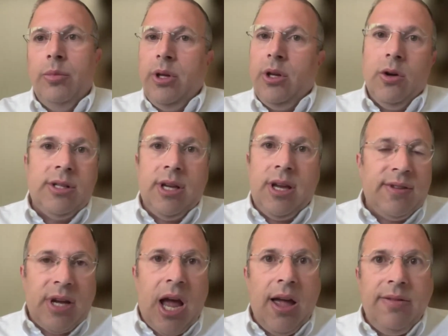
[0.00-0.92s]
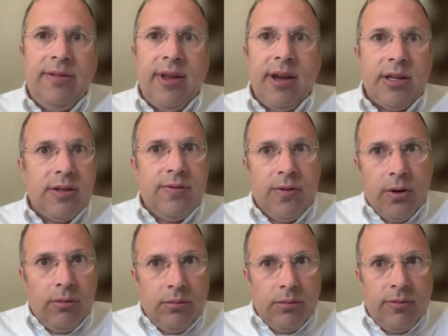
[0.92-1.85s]
because it gives context
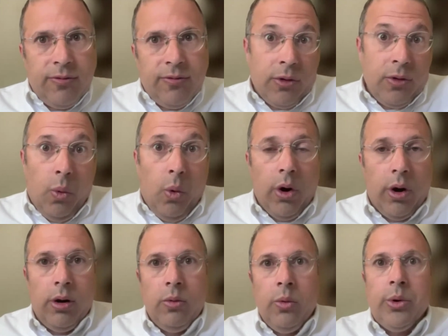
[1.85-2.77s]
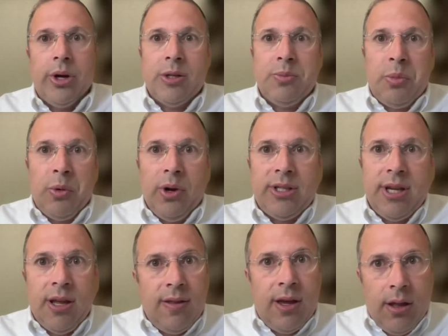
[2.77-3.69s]
for the war we're
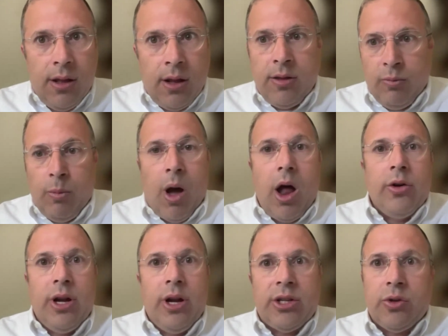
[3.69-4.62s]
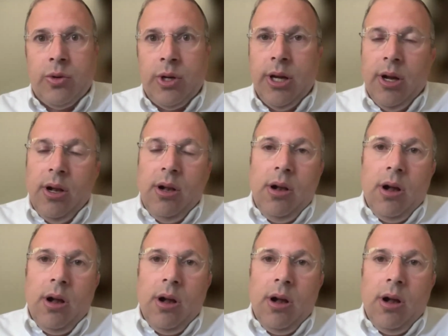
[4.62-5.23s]
experiencing and the modern history